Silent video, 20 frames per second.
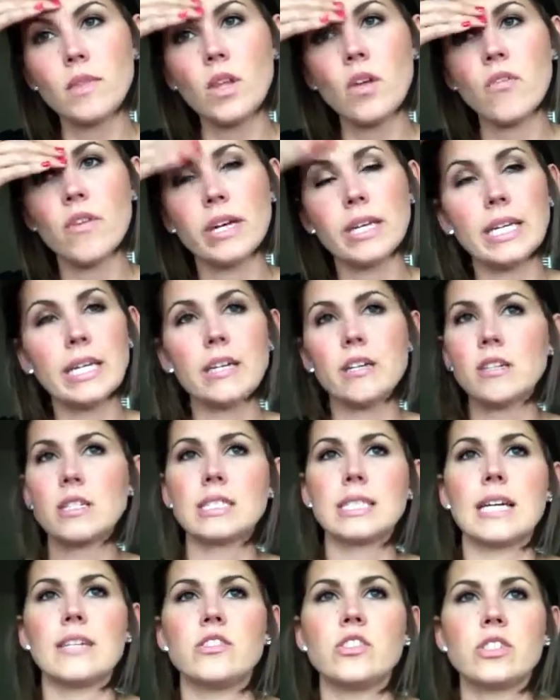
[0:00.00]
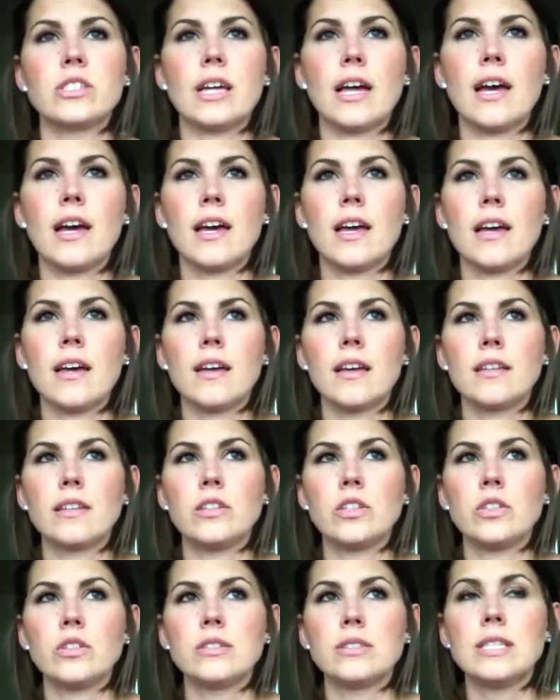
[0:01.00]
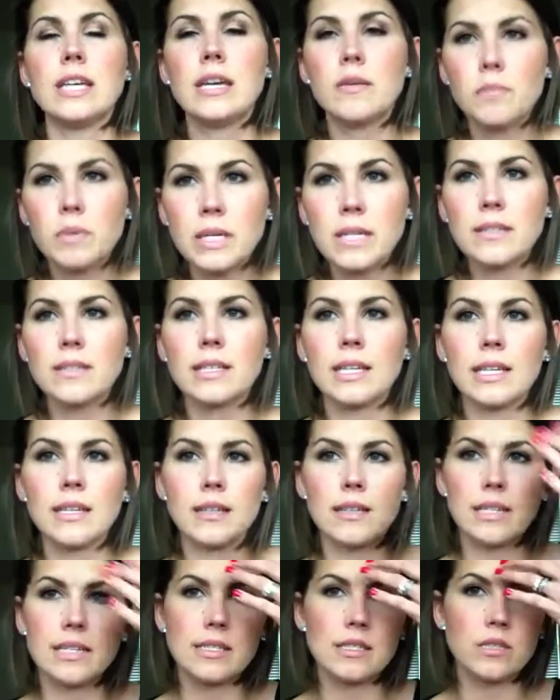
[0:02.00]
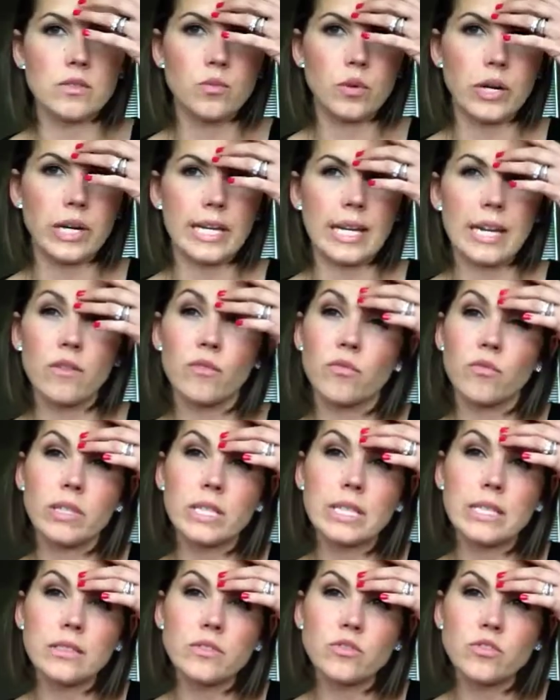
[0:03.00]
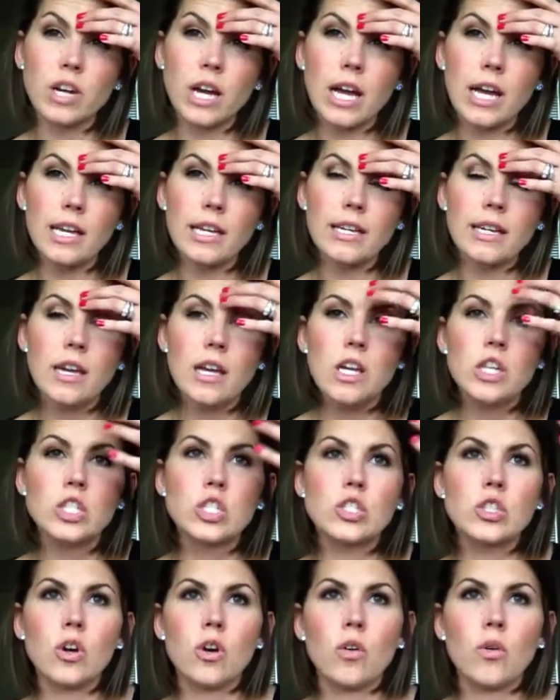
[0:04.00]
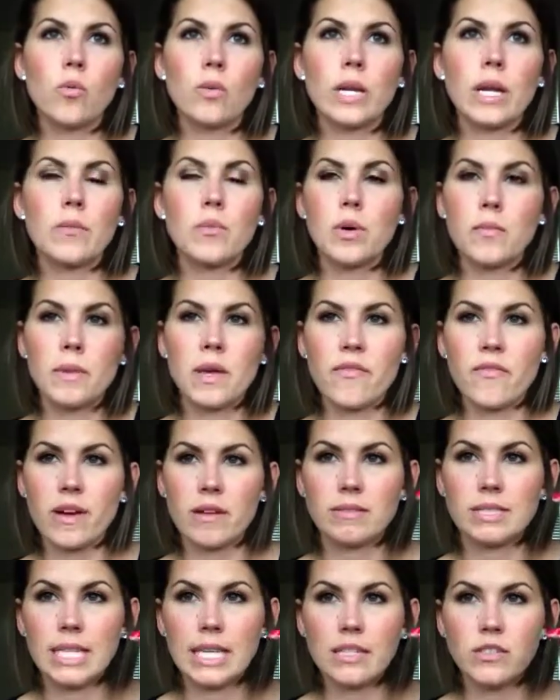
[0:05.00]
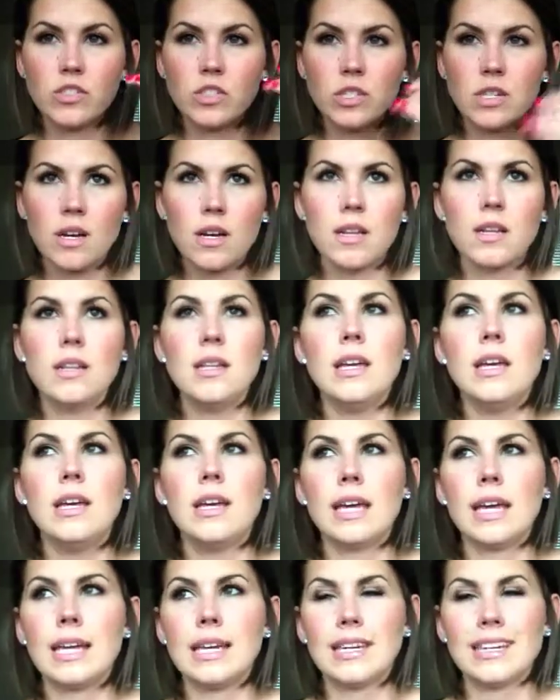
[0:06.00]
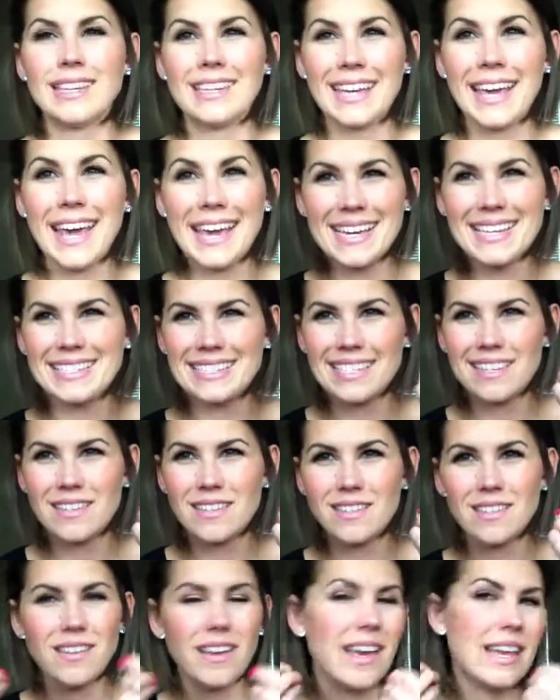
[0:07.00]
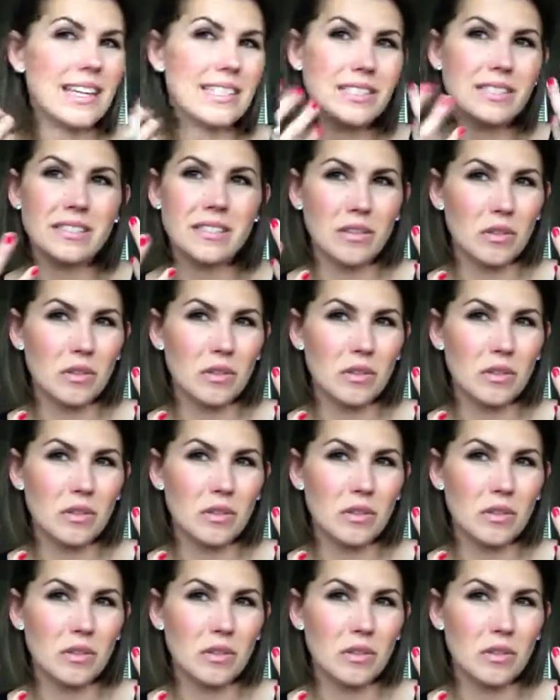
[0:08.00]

right in here, because typically this is where I get really dry. So when I put my foundation on, it cakes in, and it just